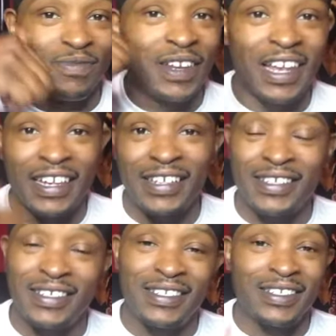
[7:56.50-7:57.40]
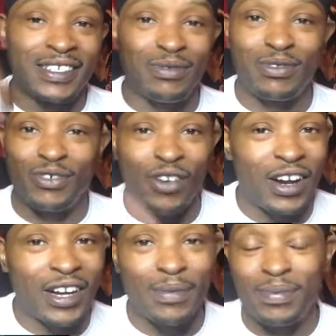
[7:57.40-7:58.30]
like,
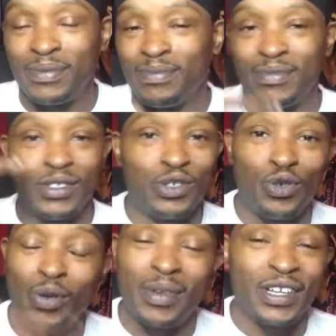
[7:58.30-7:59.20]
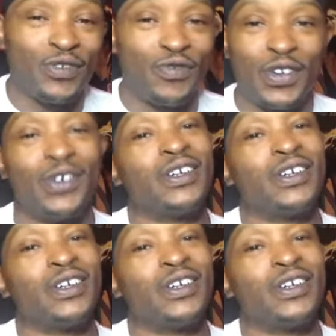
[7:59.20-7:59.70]
subscribe, do what make you feel